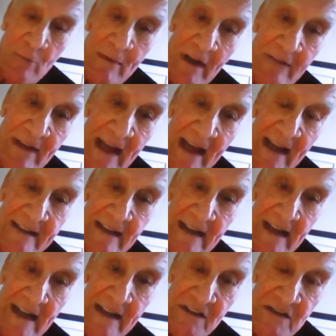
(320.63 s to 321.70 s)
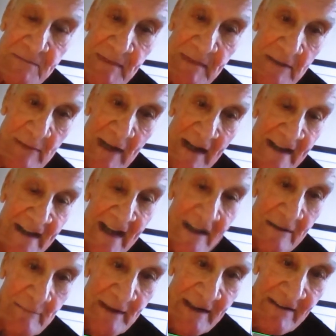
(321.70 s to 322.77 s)
home I've had, I had a speed bag. It
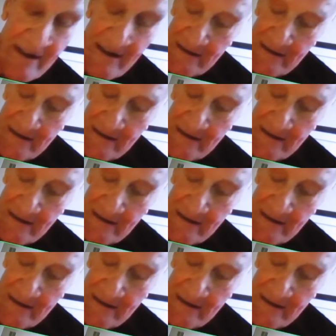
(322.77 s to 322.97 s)
had to be